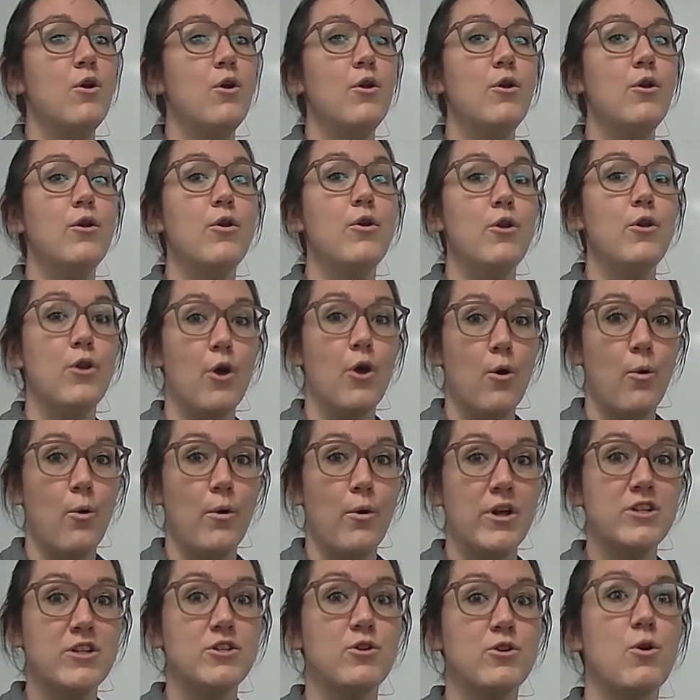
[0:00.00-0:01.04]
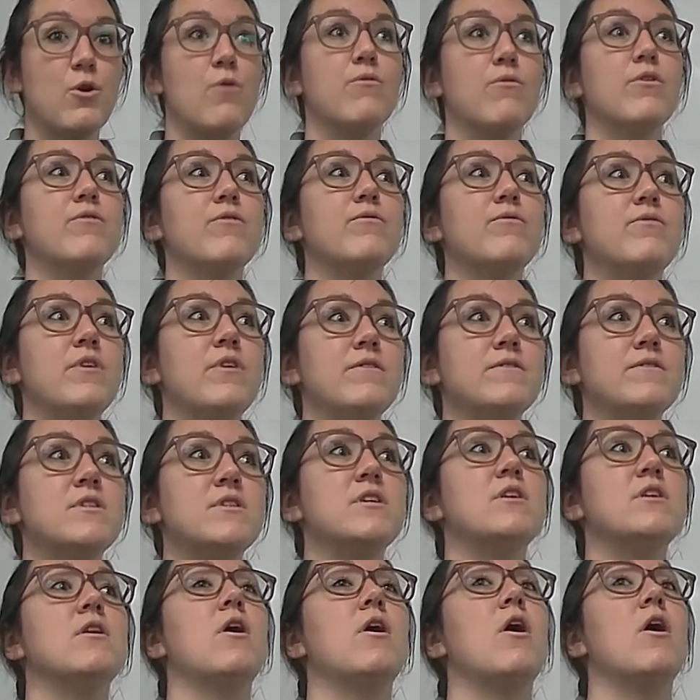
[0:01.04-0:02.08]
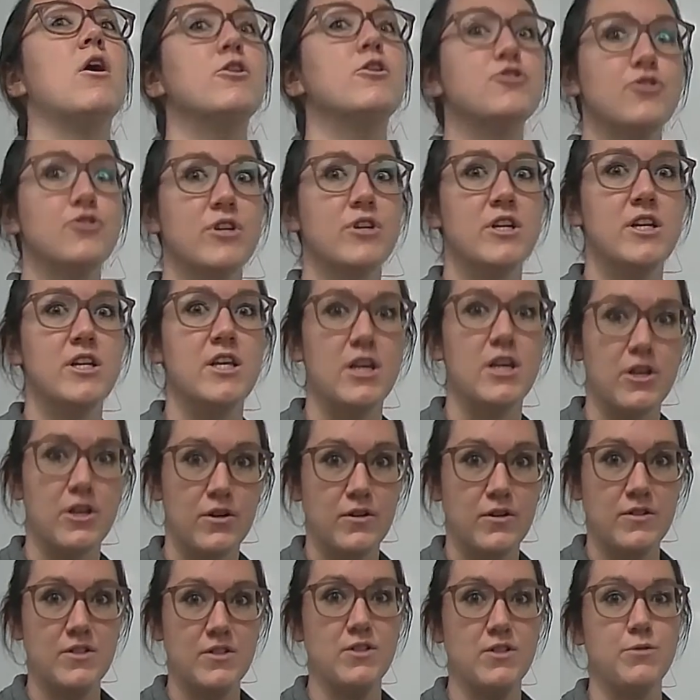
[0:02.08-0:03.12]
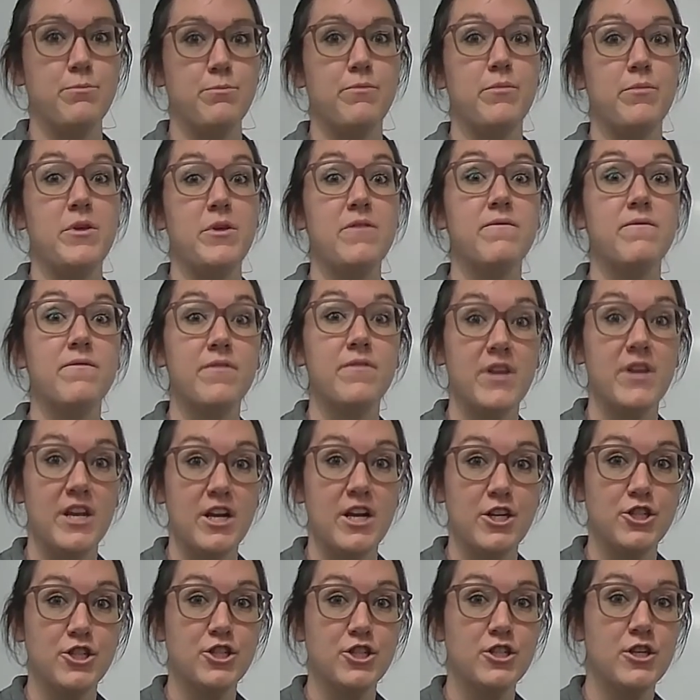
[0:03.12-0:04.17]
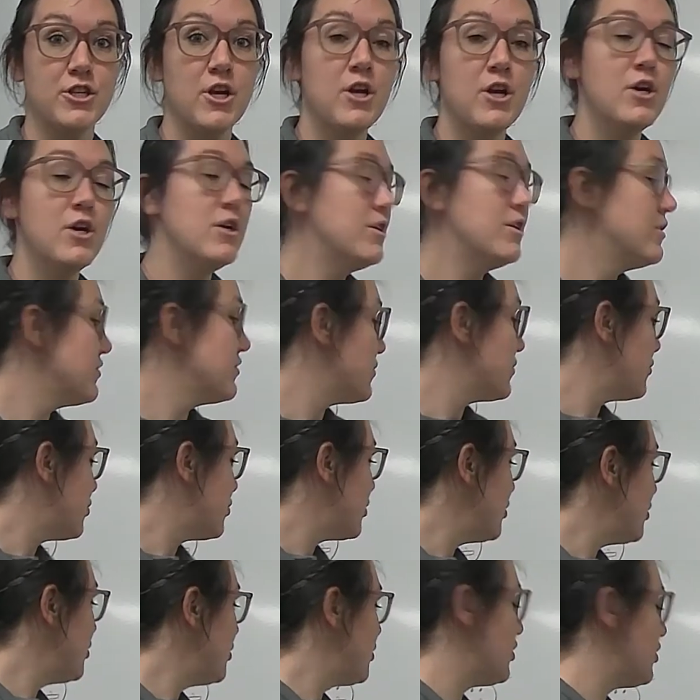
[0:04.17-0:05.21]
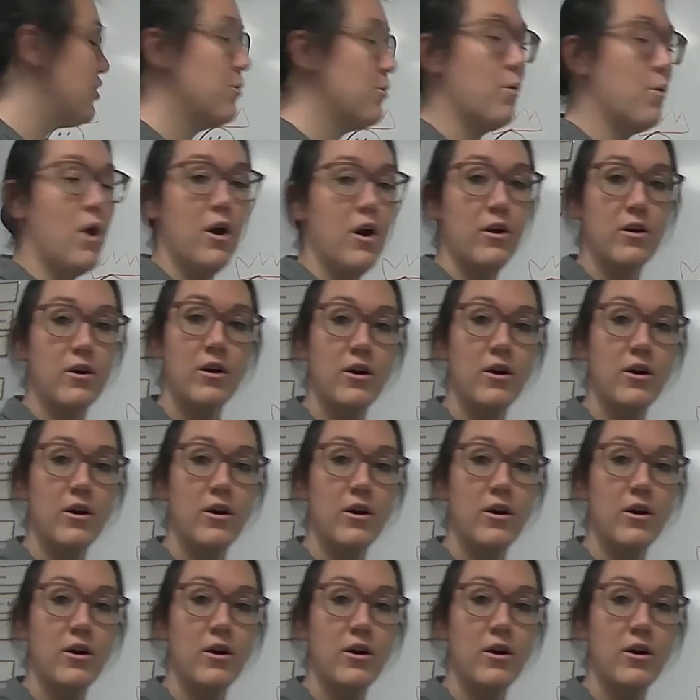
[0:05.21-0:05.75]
No, it took over 1,500 years to be finished. So Qin Shi Huang